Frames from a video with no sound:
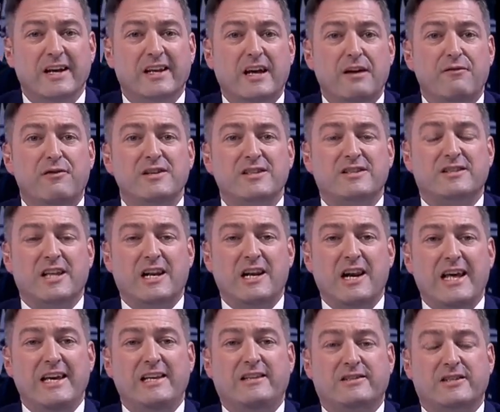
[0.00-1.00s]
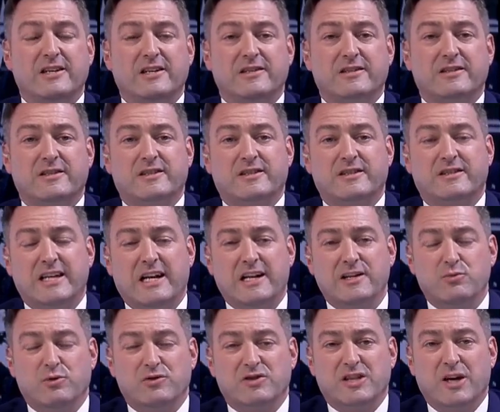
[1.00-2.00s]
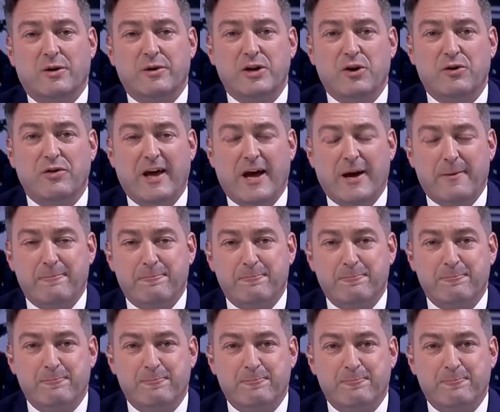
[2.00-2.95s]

Give us the latest. Tell us what's going on there.